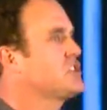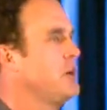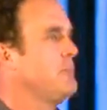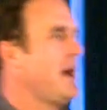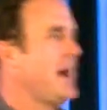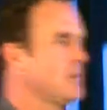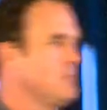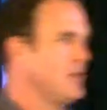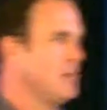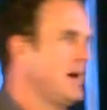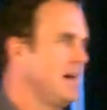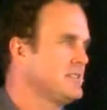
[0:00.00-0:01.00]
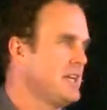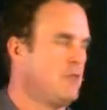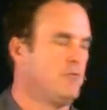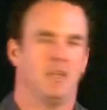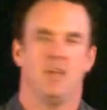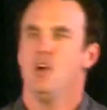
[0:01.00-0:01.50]
jump out at me about
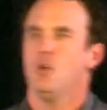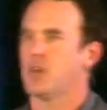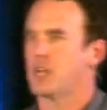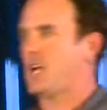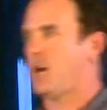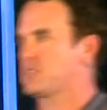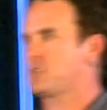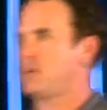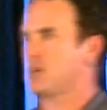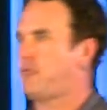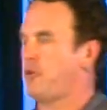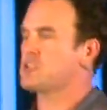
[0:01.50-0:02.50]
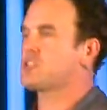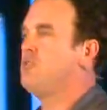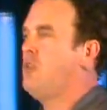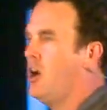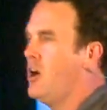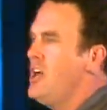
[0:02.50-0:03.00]
David when it comes to big. First of
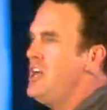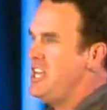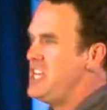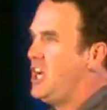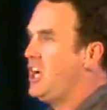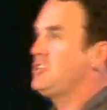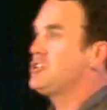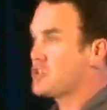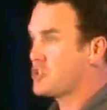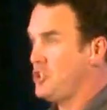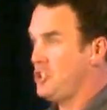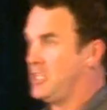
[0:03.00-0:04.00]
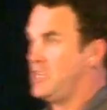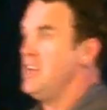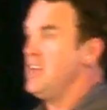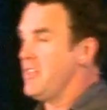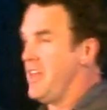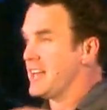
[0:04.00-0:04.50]
all, he understood
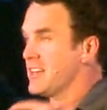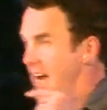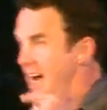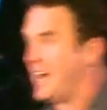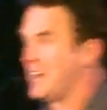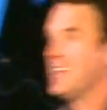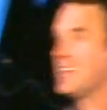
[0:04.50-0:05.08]
that God